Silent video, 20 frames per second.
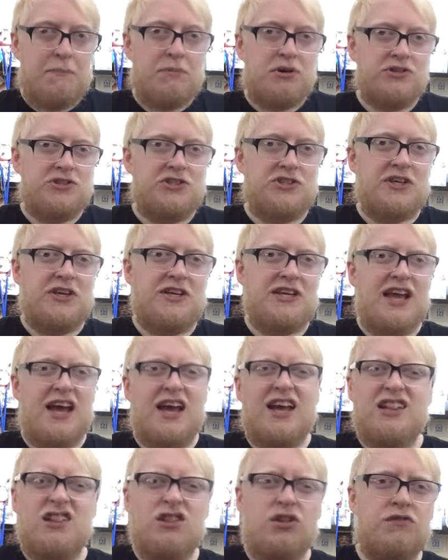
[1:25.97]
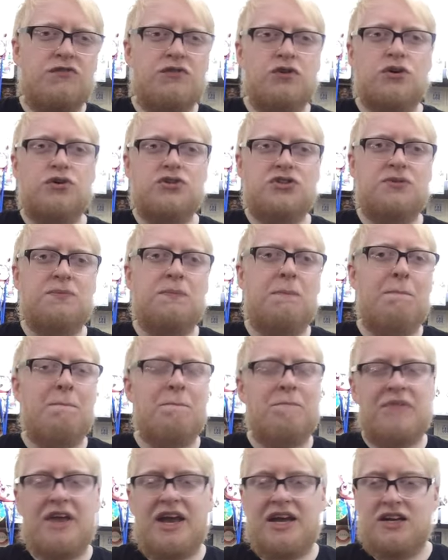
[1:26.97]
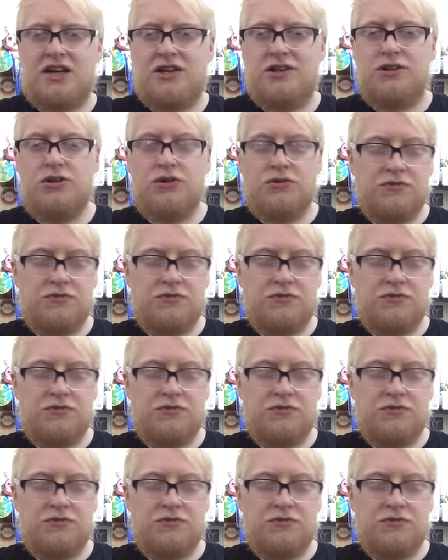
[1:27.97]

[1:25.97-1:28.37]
But yeah, I love autumn, and I